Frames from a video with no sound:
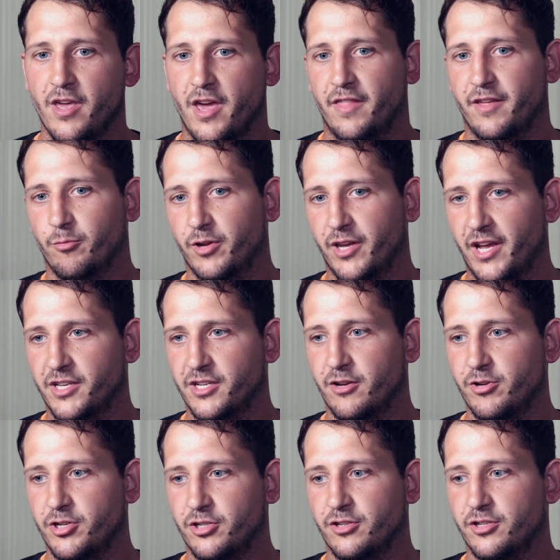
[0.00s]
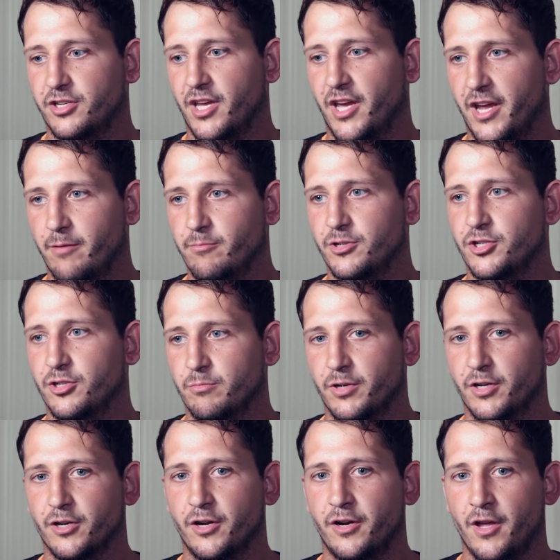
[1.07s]
I think we're getting to know each other's games. It should be
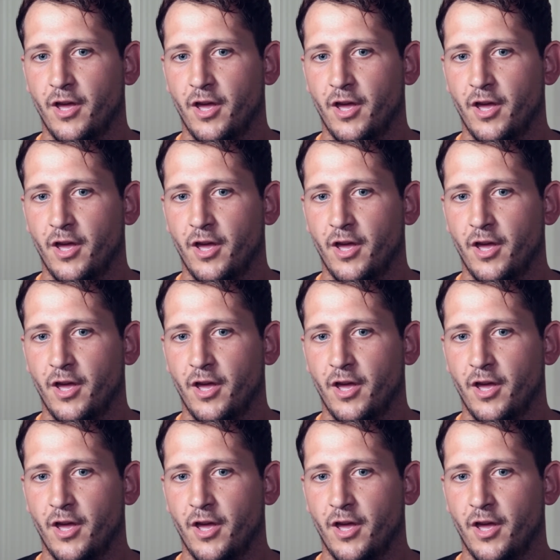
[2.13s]
good.